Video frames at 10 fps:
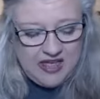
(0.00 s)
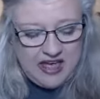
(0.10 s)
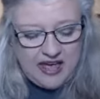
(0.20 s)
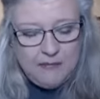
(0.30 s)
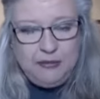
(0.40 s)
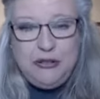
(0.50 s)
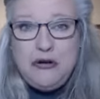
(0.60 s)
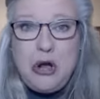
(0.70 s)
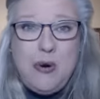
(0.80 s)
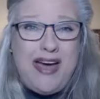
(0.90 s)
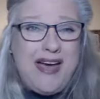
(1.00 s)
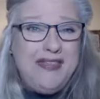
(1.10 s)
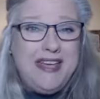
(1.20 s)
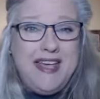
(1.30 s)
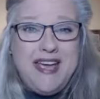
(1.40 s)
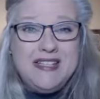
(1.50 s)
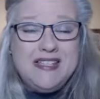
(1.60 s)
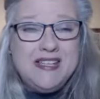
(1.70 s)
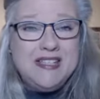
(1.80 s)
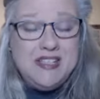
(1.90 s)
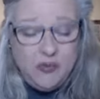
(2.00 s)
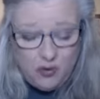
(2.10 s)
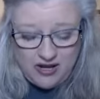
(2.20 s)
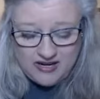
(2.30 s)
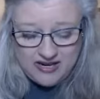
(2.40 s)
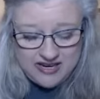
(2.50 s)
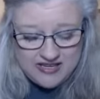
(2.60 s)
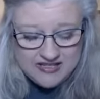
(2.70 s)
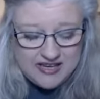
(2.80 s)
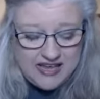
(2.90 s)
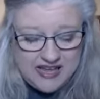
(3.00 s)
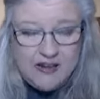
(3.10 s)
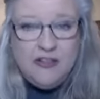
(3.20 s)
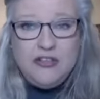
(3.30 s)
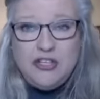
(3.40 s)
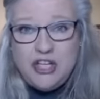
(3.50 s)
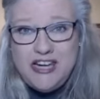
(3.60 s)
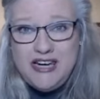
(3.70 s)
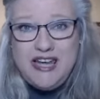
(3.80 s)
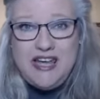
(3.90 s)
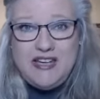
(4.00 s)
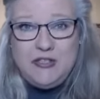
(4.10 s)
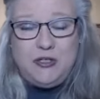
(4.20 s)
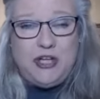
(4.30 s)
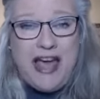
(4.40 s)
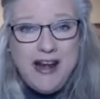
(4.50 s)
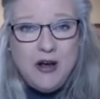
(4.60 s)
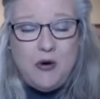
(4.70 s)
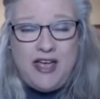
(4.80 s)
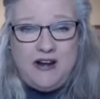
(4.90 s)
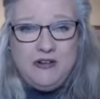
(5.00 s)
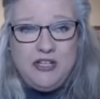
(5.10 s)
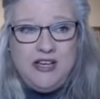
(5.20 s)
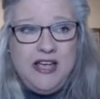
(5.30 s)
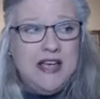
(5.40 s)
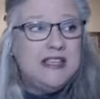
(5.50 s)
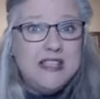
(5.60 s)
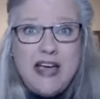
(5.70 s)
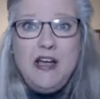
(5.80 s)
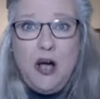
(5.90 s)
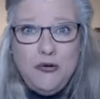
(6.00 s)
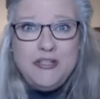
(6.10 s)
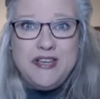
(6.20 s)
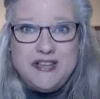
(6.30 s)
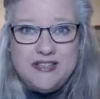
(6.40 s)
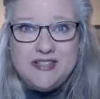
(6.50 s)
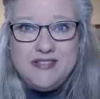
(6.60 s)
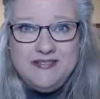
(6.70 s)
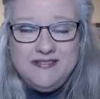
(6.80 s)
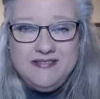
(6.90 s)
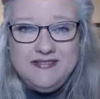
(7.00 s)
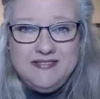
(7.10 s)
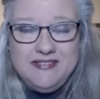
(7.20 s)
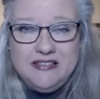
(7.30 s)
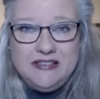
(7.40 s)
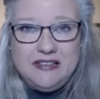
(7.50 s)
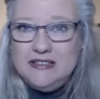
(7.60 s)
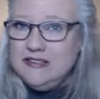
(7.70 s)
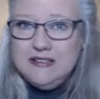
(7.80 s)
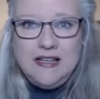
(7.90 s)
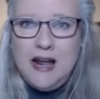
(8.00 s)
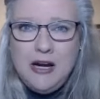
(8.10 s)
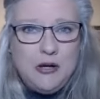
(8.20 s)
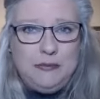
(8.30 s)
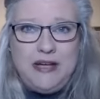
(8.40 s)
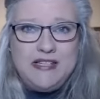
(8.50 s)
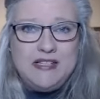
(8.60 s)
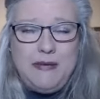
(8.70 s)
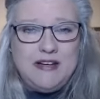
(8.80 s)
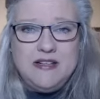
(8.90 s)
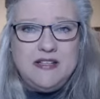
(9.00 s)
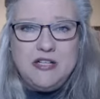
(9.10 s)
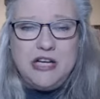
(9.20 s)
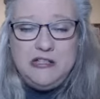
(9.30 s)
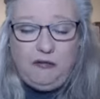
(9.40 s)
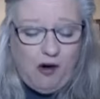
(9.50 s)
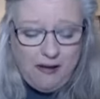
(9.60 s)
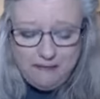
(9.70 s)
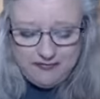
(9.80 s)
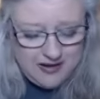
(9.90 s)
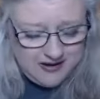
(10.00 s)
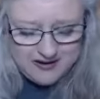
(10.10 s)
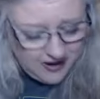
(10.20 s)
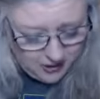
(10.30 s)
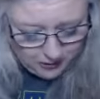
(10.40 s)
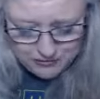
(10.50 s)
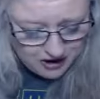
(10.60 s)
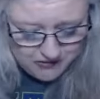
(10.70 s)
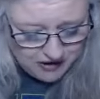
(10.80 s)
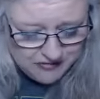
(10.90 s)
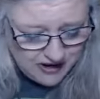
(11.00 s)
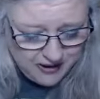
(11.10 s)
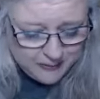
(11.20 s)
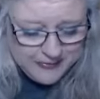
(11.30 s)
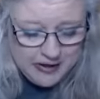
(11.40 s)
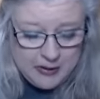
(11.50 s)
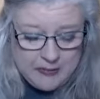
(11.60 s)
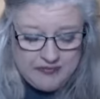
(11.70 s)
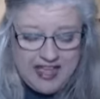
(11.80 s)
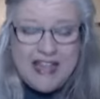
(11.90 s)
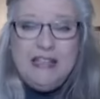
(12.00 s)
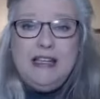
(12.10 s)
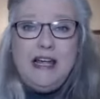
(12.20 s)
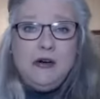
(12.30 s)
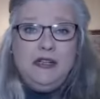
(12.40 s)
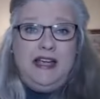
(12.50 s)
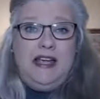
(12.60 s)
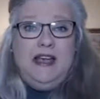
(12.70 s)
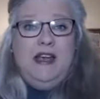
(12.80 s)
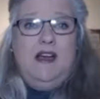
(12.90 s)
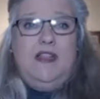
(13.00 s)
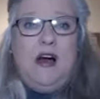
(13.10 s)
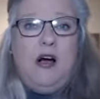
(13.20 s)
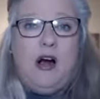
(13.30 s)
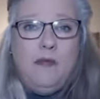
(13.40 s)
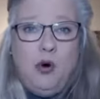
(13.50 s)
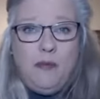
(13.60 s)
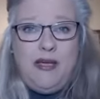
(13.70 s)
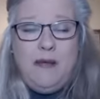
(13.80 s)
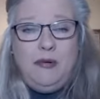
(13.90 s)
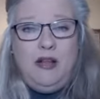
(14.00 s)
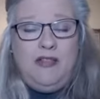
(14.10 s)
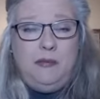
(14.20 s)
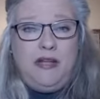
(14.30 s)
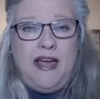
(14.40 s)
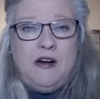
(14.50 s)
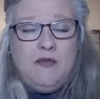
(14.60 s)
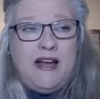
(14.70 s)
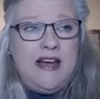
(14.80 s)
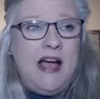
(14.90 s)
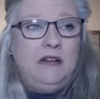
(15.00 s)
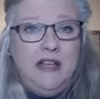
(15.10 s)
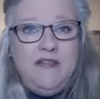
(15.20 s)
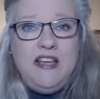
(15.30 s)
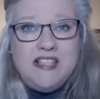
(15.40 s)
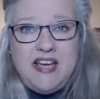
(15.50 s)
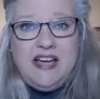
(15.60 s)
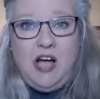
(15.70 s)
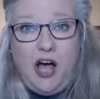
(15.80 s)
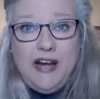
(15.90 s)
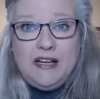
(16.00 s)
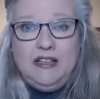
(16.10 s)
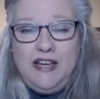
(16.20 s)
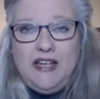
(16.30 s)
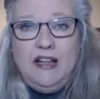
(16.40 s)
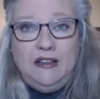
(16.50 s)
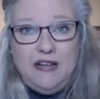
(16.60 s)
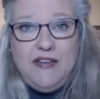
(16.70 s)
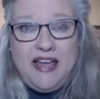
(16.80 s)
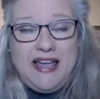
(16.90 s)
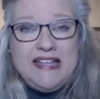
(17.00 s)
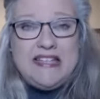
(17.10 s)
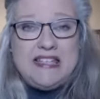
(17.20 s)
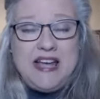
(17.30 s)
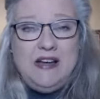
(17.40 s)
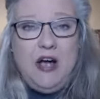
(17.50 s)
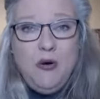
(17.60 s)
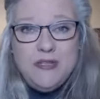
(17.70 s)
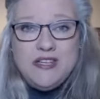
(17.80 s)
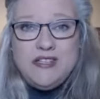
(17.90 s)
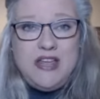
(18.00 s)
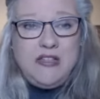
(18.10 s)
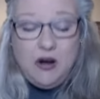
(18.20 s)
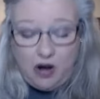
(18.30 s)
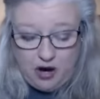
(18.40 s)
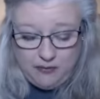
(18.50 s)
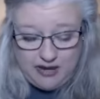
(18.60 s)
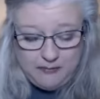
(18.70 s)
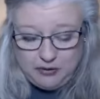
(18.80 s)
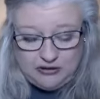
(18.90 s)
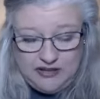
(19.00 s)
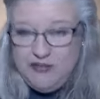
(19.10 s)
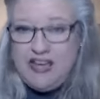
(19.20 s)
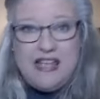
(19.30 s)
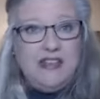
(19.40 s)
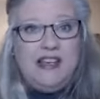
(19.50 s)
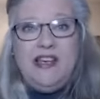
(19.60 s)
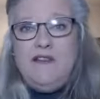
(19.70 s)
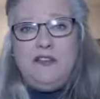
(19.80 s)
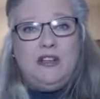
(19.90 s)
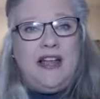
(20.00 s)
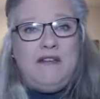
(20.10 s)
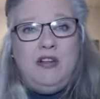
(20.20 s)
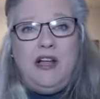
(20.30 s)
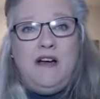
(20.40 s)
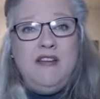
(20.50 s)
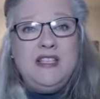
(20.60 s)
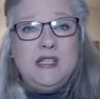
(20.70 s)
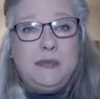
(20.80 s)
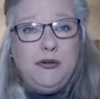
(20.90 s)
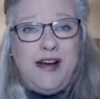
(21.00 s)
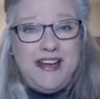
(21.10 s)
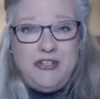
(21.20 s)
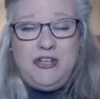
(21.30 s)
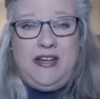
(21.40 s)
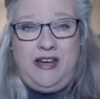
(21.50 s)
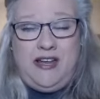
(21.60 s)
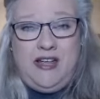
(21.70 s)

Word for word: And Pluto at the gate 61 is in Gene Key's shadow energy, psychosis. Not a good place to make decisions from. No, no, no, no. And literally, there are more people on the planet right now living psychotically, living in psychosis, than there are people living in the gift level of inspiration.